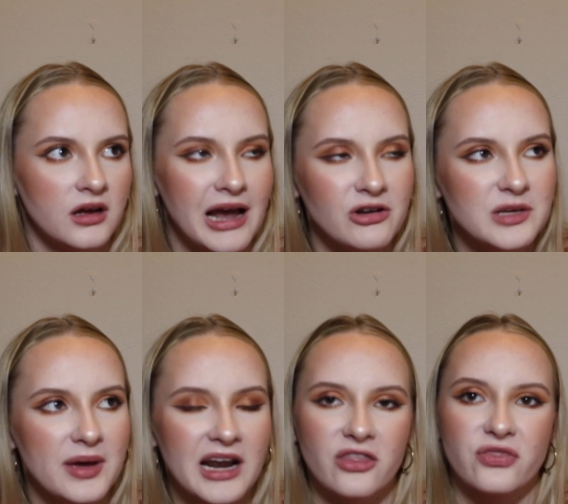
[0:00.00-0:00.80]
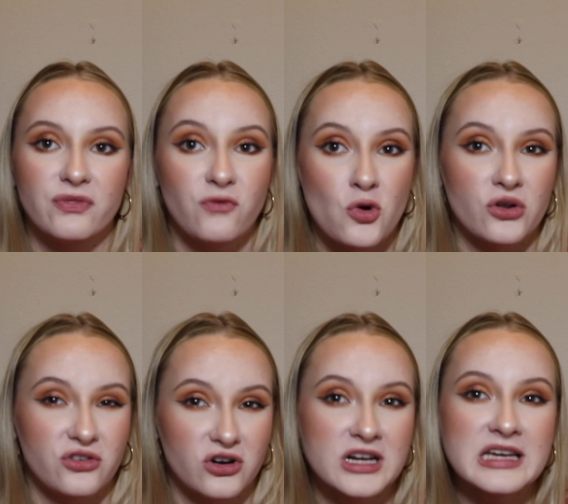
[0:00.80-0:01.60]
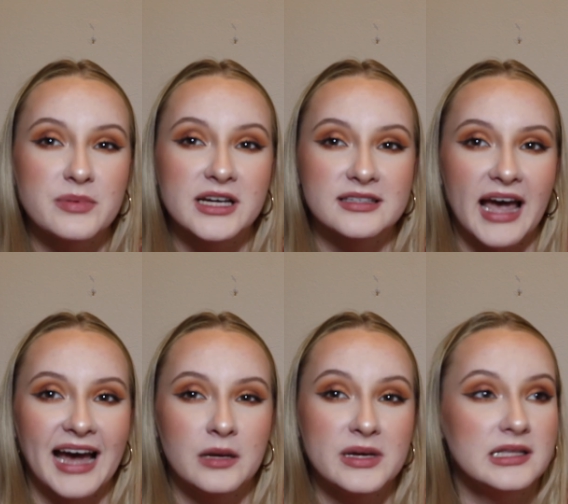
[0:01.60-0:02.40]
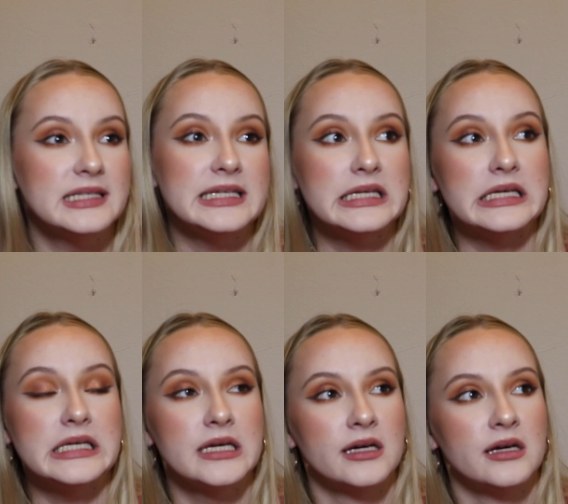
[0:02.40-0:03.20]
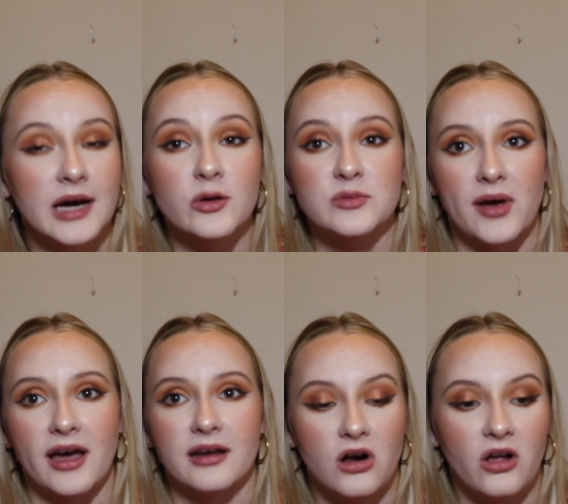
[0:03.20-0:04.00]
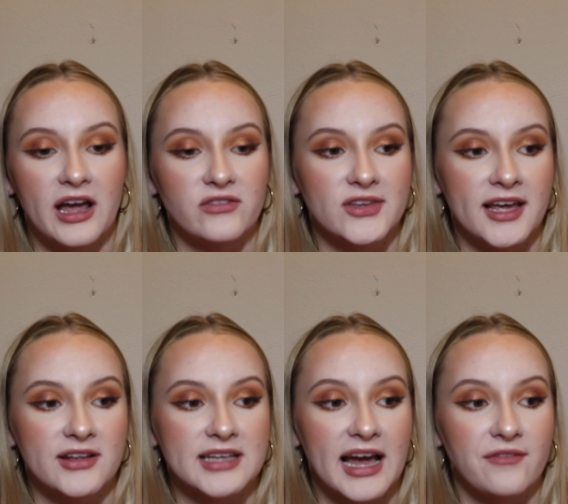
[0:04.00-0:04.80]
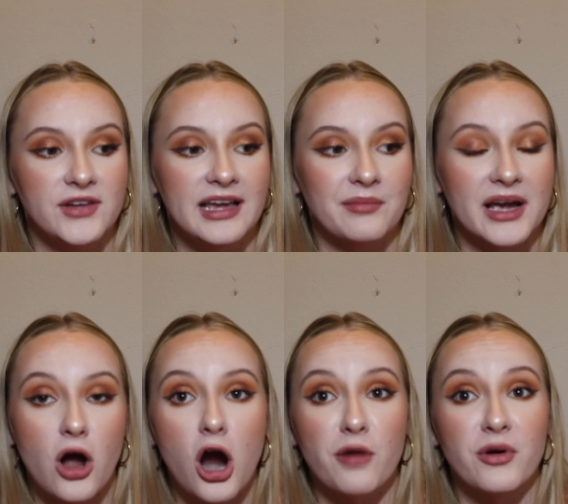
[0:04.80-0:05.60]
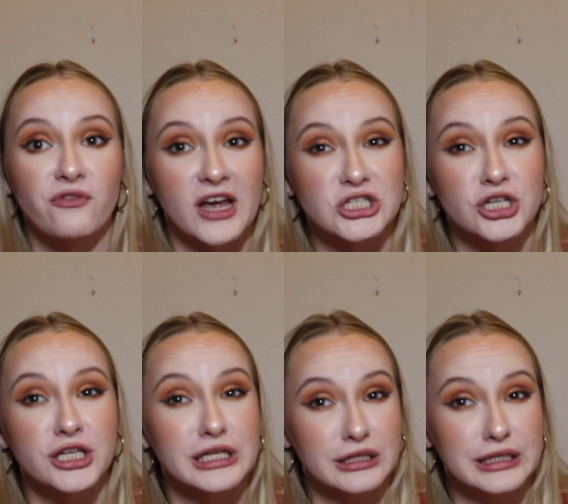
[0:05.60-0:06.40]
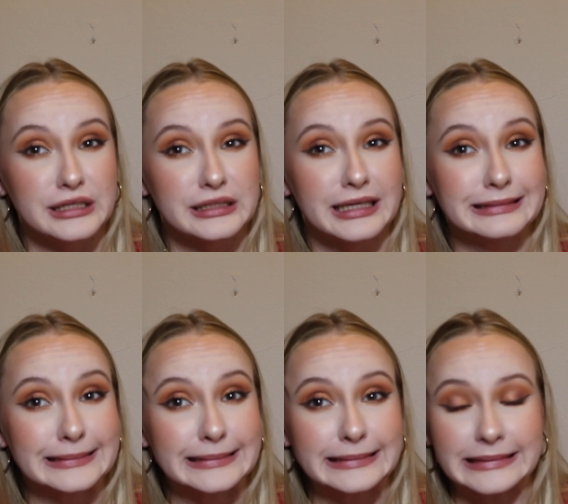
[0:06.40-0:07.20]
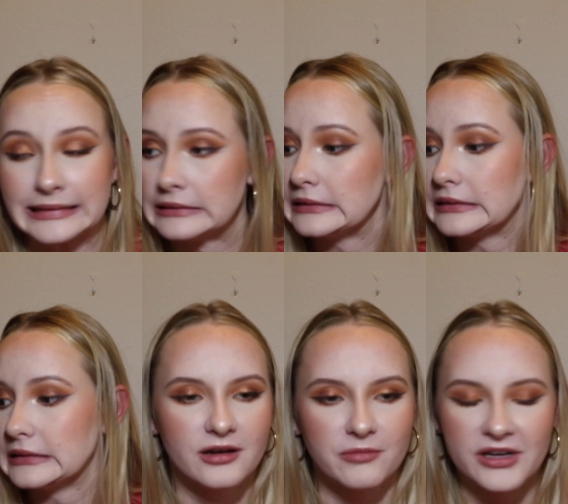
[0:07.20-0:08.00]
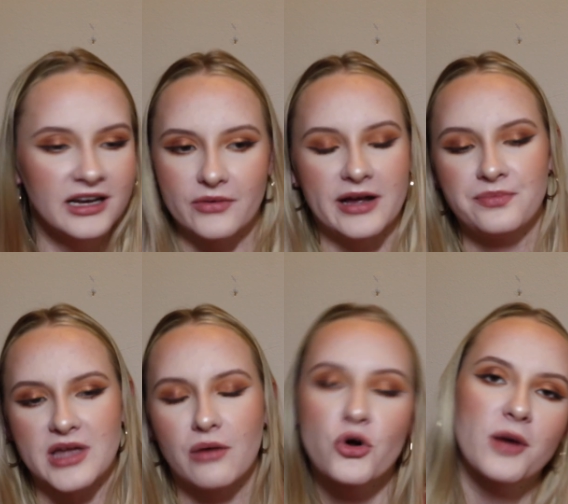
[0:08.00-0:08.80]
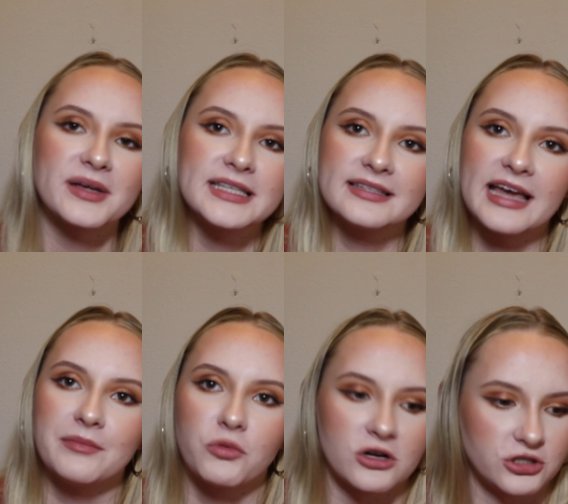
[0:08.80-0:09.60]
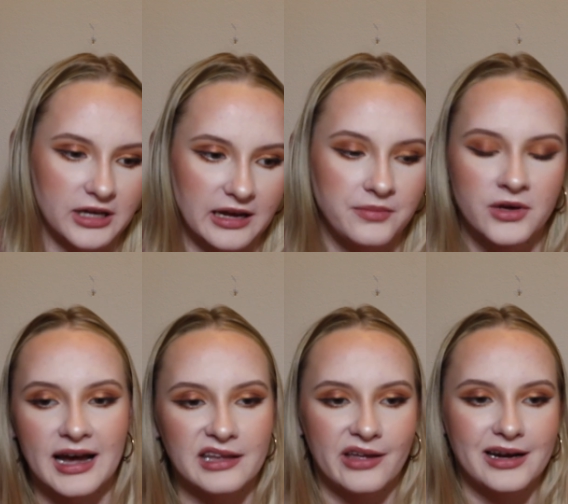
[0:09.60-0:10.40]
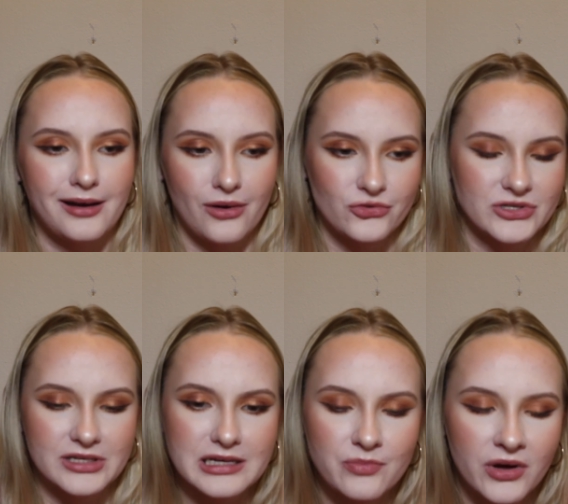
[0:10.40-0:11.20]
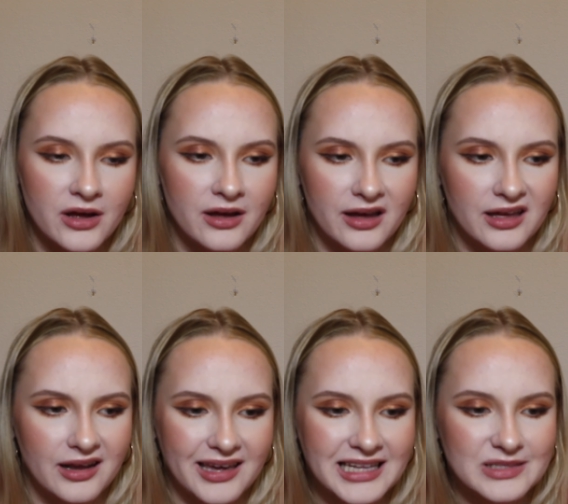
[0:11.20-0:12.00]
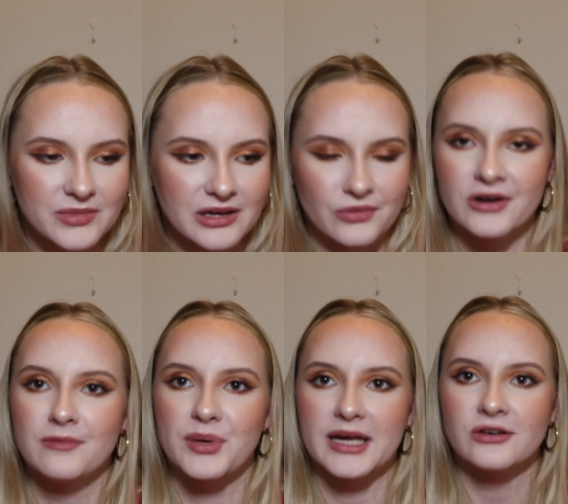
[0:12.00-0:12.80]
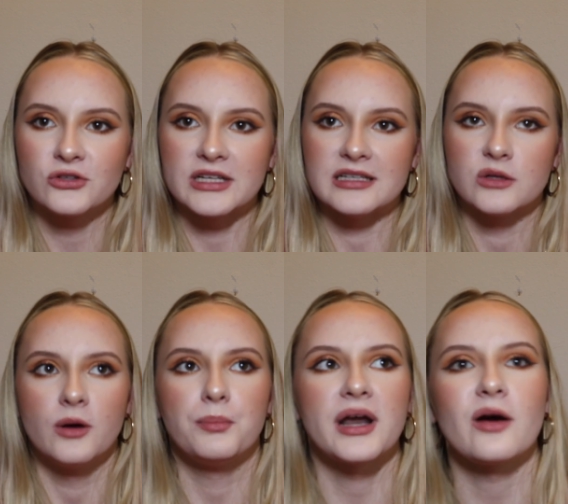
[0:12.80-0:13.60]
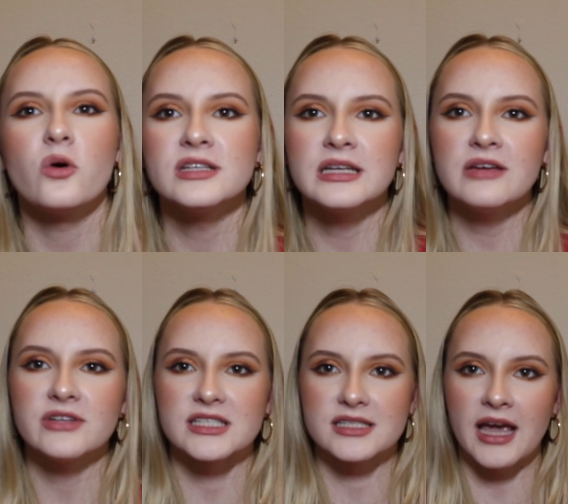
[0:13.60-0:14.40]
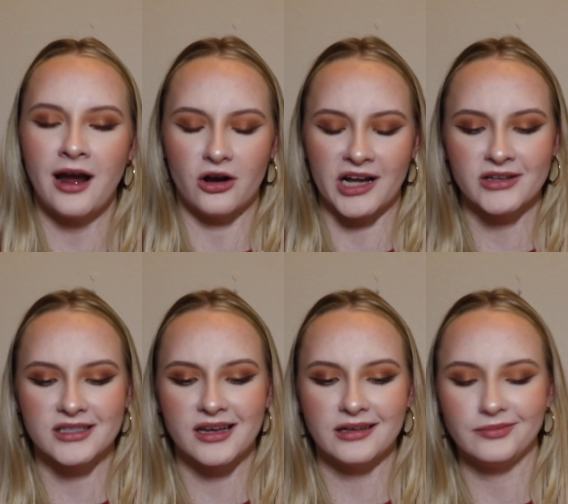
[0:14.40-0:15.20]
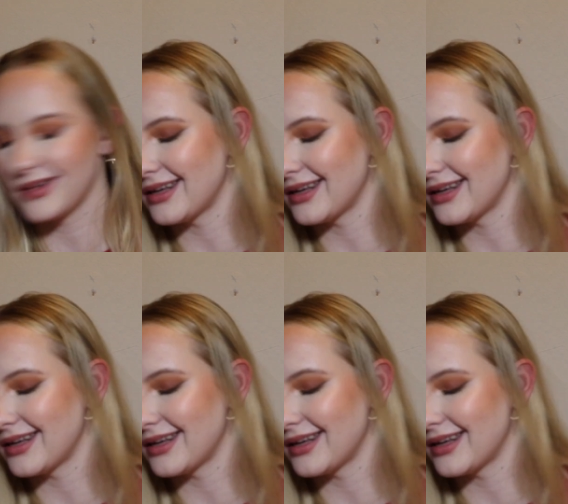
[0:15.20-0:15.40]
I went to bed at 4:30 because I had to be the DD. It was bad. All I have to say is I have to get my card professionally cleaned. But anyway, I woke up at 6 a.m. to watch the game. I had, like, no sleep, and it hits me. We're in penalties. But I wasn't even scared. I was like,